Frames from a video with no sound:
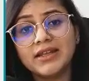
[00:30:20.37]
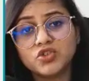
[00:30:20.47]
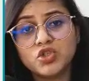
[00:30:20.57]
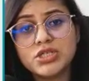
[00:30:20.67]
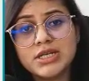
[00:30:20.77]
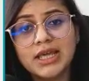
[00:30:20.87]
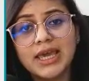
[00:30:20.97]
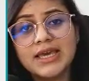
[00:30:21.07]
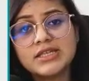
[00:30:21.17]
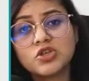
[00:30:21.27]
And just in
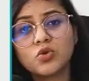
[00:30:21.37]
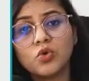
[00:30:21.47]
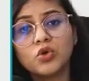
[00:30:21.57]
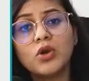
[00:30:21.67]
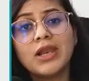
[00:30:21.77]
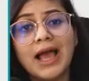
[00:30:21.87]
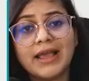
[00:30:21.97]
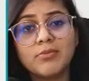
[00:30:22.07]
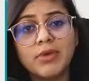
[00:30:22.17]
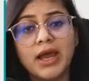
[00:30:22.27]
case you're
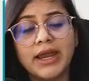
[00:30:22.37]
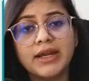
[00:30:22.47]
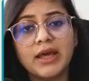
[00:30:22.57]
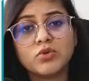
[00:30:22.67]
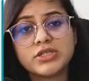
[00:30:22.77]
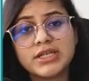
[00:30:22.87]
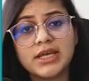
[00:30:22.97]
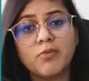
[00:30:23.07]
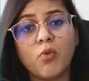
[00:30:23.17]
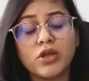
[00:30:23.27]
lagging behind, I would
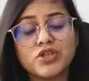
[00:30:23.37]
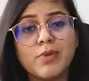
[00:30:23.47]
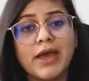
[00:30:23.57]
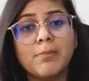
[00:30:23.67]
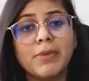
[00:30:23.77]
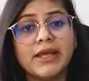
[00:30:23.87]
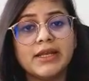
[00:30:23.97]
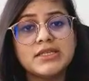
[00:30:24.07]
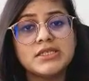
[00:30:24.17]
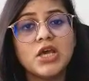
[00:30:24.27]
say watch my
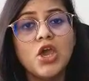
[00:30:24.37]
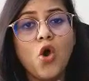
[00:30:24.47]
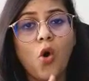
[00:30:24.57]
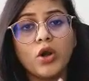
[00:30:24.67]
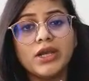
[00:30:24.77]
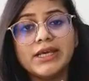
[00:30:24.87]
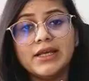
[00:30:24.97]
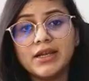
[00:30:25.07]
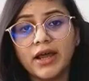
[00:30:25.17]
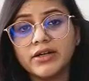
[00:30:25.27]
playlist on
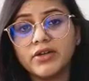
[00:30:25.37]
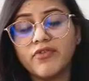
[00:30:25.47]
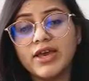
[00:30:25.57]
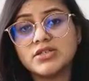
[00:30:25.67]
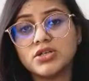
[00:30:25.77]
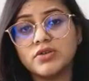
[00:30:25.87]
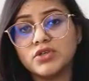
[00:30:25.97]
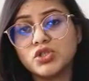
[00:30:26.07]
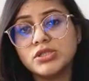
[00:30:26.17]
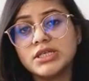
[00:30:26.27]
legal current affairs
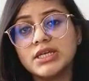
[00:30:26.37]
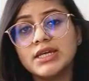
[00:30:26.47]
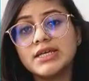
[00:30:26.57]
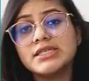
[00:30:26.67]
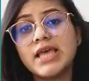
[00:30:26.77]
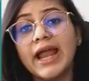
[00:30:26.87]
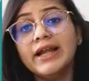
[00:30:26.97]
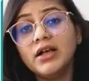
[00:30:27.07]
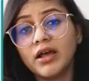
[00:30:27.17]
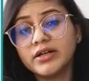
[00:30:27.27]
revision series
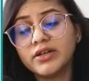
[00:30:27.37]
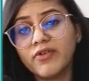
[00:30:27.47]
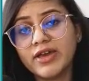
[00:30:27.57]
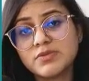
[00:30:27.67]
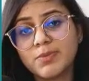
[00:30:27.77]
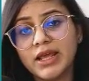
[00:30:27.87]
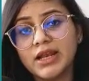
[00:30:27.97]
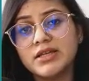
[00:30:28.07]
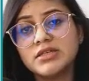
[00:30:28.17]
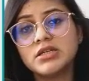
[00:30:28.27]
and current affairs
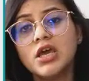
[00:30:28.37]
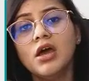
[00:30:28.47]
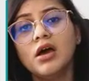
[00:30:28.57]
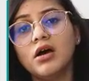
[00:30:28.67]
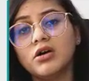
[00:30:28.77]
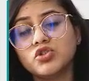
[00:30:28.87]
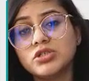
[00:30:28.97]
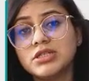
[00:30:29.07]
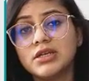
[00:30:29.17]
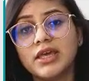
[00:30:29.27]
playlist.
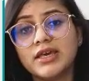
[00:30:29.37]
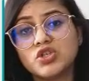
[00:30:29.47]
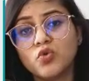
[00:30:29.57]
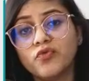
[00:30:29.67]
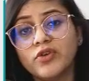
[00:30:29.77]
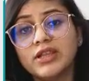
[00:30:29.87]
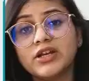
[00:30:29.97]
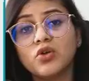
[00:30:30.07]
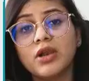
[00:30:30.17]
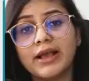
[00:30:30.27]
Just in case you feel
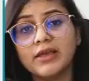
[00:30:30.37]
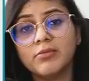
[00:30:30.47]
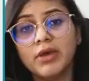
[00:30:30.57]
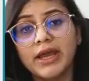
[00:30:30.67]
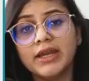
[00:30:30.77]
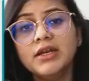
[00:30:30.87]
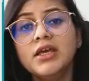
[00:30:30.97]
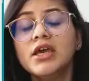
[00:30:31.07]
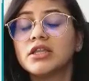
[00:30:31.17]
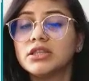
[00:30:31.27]
that you're lagging
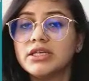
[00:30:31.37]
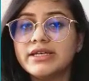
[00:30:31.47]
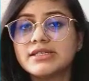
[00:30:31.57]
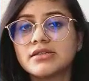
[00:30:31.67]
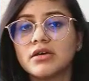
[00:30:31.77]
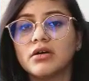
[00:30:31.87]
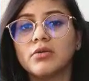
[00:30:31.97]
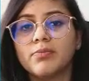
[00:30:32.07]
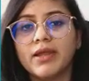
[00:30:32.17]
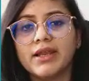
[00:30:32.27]
behind, these
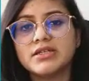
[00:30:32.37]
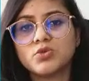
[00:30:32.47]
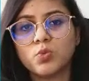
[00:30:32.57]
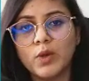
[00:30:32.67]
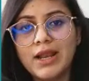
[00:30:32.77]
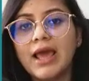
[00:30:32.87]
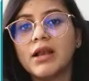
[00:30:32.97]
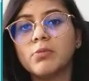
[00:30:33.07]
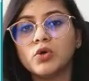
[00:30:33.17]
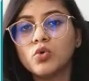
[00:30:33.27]
playlists will
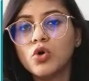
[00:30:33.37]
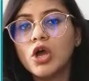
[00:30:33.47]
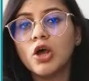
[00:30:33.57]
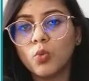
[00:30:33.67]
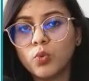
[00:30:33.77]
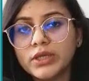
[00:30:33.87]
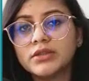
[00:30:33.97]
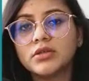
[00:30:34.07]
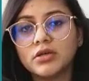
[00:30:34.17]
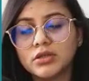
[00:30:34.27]
help you
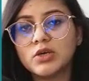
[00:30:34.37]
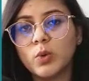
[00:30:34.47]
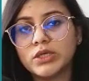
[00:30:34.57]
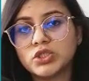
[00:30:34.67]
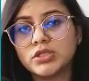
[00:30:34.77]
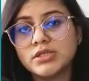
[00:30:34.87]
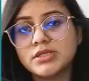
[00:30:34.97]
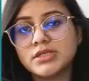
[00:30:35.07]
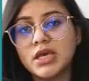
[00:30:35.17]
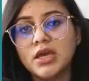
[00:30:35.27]
with the
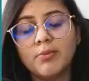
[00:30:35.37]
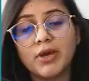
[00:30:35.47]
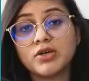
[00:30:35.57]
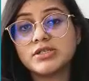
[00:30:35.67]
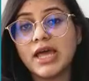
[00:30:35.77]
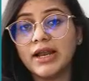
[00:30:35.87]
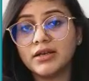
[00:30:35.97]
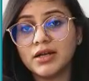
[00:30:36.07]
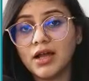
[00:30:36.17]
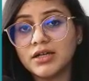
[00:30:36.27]
questions, because
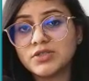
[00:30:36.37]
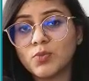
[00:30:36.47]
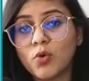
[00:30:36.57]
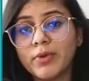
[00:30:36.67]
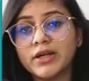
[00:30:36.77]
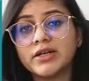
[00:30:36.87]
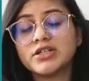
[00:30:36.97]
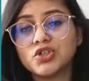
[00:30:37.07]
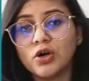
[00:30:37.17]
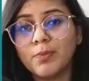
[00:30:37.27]
at last moment
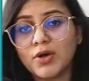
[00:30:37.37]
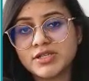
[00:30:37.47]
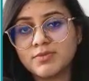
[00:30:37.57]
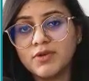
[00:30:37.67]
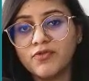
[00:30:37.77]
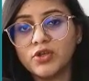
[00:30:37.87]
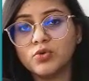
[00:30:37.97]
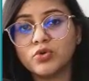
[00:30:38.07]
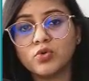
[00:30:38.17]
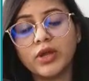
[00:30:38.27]
it is not possible for
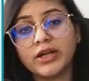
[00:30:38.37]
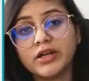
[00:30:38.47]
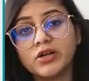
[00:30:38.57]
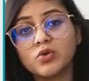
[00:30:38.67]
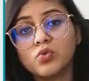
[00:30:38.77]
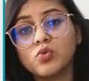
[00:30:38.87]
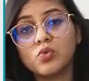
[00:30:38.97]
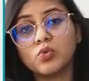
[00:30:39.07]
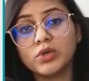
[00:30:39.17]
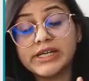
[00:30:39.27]
you to get
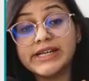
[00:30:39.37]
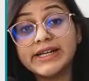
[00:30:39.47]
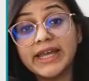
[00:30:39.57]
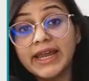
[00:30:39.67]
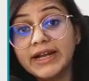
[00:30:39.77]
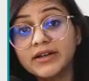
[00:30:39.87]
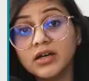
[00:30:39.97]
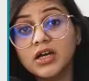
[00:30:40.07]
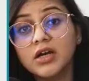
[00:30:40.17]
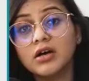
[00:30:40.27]
into detailed
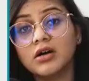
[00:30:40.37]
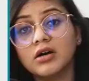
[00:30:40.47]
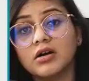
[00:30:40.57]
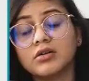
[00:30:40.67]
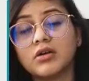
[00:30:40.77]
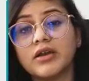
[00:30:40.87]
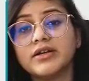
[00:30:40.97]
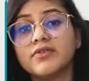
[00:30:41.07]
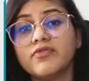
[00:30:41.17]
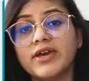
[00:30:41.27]

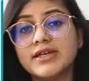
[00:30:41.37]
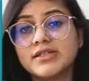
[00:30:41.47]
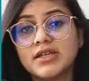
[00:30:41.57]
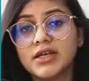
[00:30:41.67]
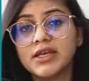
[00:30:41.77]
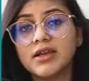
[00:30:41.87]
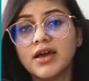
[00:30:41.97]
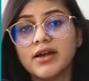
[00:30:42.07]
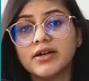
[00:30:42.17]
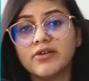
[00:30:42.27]
current affairs and
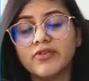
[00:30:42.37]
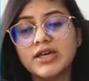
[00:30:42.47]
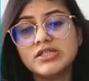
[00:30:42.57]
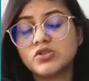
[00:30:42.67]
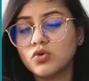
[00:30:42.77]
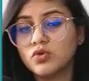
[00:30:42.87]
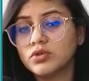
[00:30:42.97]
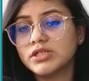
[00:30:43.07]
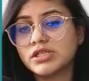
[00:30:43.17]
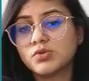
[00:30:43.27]
legal current affairs.
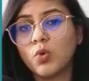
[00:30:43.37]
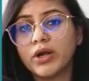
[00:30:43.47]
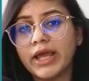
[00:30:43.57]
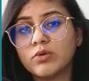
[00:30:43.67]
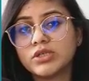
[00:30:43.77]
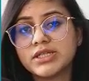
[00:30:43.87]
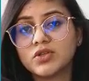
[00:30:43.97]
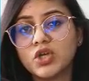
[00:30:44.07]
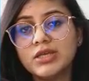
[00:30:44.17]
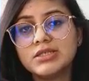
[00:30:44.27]
So this is what I would
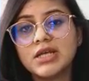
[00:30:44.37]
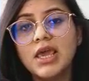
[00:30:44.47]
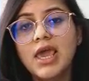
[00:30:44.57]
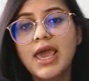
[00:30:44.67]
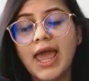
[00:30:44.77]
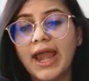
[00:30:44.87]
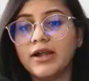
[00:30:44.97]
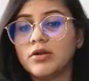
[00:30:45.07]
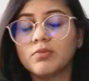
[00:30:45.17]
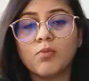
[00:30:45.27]
suggest,
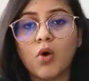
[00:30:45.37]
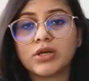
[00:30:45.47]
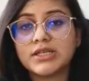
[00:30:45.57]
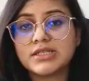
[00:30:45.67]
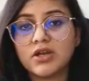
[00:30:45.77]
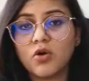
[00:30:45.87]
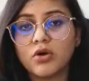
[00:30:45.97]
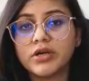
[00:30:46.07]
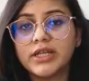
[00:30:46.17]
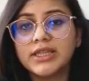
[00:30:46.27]
and mock tests are
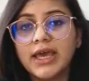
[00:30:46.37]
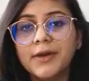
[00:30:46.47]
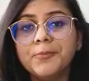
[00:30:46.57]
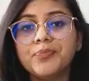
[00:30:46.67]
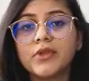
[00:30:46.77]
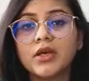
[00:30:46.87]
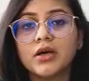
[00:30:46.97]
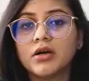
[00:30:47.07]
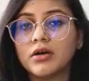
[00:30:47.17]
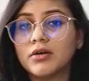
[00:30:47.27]
already there.
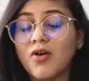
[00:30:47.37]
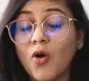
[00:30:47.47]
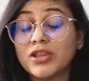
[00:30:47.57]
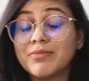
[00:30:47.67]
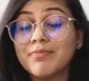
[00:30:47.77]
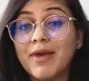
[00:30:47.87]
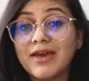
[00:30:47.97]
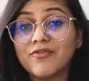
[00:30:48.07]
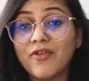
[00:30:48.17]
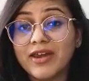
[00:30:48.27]
All the
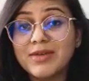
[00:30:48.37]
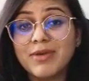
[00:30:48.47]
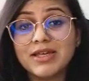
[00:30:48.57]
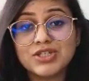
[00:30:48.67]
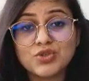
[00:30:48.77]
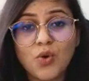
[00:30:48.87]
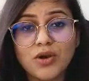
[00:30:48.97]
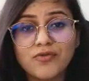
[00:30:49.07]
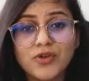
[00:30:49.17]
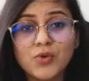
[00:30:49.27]
very best to
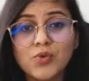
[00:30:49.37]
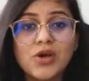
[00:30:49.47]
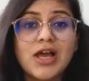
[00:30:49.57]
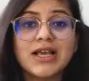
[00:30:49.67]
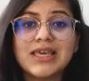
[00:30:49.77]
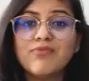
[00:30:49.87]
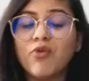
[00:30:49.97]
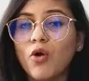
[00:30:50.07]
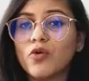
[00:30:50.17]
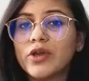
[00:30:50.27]
all of you.
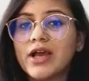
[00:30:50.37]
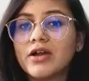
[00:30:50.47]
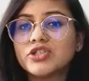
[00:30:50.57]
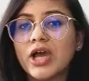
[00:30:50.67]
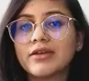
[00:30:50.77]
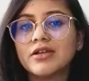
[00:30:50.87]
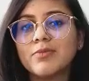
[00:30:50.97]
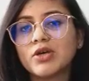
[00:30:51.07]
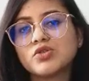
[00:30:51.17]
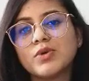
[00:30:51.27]
Keep following our
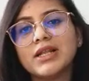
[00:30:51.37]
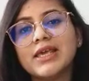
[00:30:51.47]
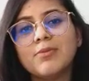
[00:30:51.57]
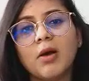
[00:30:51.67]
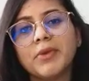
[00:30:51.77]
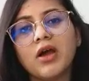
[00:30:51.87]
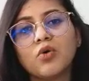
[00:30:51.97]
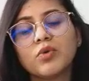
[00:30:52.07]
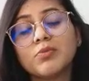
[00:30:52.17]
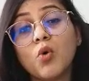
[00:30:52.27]
channel, because we'll keep coming
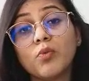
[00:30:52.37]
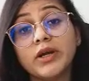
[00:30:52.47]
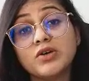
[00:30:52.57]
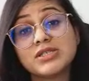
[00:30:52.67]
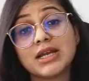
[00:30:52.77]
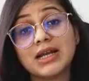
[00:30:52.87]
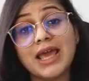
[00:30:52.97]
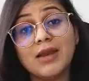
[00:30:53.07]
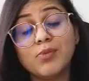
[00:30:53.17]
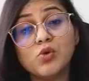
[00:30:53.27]
out with more videos that
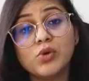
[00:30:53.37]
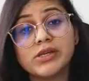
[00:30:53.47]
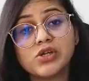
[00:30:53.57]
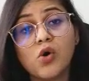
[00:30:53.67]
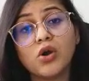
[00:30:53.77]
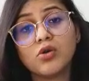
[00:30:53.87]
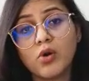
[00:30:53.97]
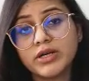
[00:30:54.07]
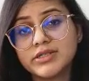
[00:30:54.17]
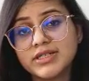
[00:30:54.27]
will help you in your
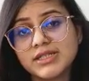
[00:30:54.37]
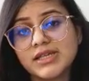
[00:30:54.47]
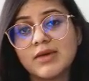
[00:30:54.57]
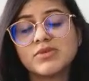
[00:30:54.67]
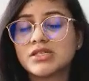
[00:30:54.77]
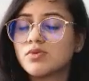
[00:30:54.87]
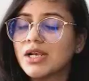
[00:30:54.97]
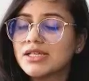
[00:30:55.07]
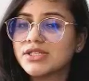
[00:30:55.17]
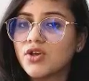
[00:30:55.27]
law entrance exams as
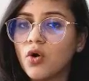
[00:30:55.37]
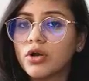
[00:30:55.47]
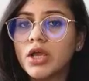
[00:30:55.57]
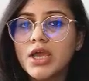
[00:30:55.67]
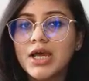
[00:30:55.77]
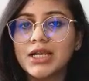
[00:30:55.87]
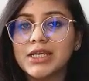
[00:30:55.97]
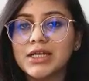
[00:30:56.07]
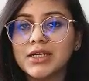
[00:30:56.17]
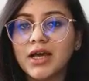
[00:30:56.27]
well as your
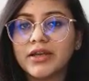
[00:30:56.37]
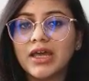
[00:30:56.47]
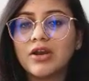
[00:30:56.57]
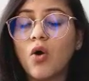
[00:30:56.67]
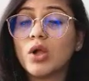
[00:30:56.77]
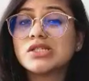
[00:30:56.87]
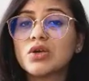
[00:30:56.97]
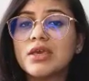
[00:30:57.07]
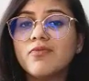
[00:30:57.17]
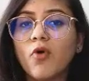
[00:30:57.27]
legal career.
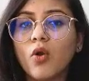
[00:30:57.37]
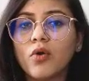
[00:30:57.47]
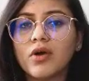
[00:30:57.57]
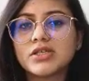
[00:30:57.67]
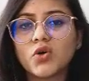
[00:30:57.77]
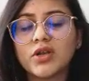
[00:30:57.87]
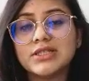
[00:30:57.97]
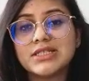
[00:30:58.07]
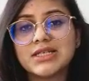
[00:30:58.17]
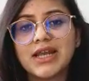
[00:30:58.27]
Also keep following us on
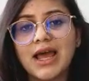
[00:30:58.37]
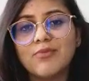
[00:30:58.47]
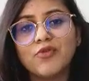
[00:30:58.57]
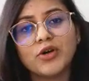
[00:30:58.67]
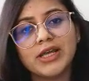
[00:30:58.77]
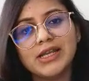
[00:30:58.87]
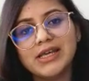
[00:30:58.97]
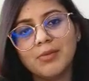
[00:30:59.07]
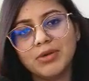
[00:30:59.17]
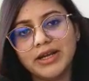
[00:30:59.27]
Instagram for
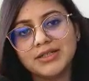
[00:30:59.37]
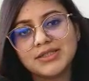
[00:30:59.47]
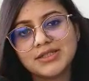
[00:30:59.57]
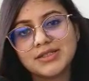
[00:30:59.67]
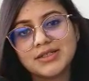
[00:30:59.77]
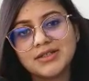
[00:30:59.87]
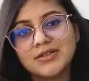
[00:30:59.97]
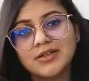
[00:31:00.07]
daily updates.